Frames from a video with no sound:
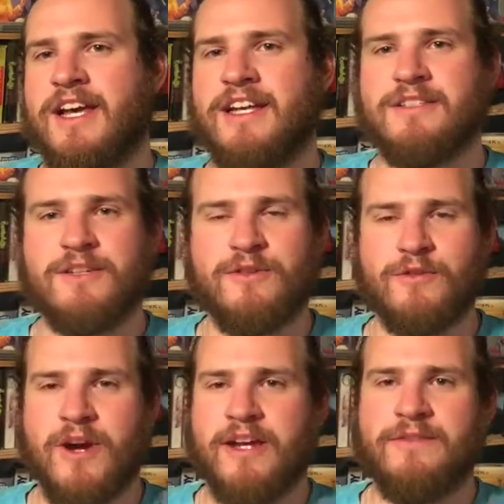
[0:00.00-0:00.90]
It's a
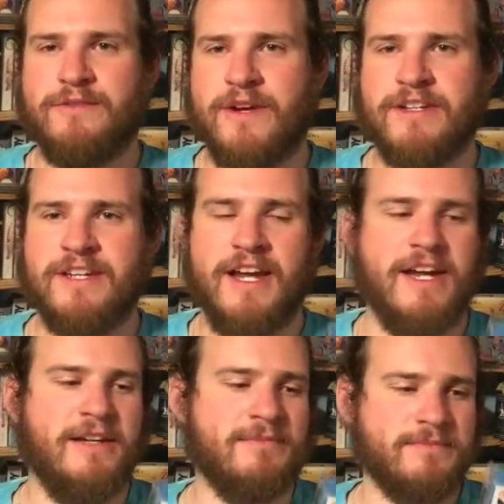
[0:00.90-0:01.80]
great fun
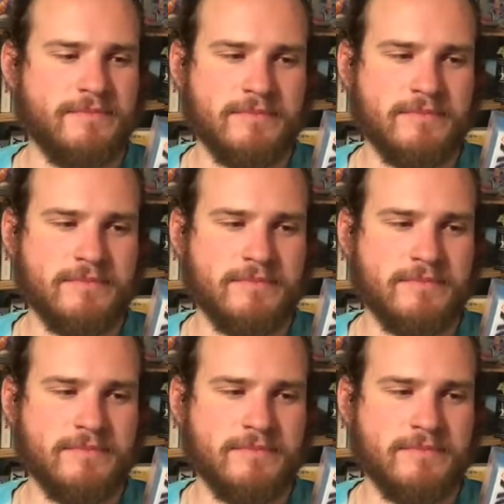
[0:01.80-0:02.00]
game.